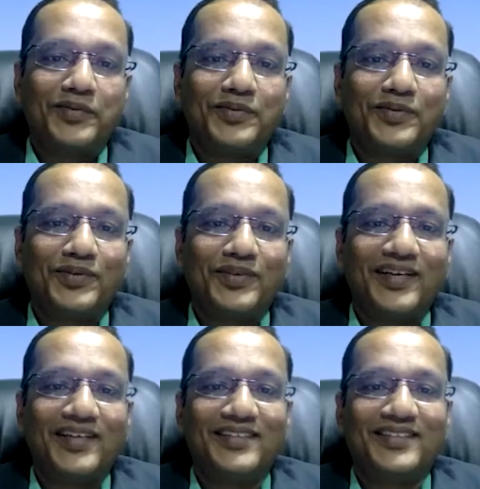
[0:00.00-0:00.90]
So there
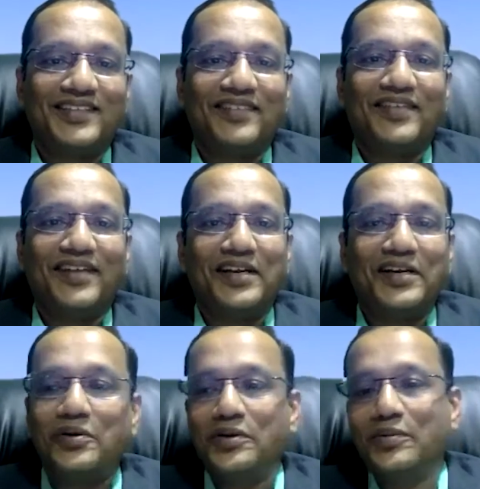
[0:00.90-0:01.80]
is definitely
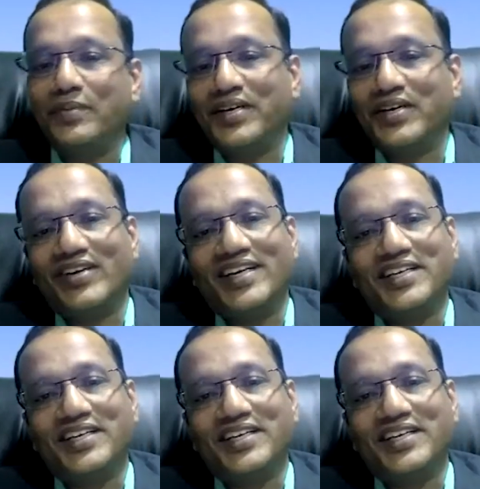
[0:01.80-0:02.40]
going to be a great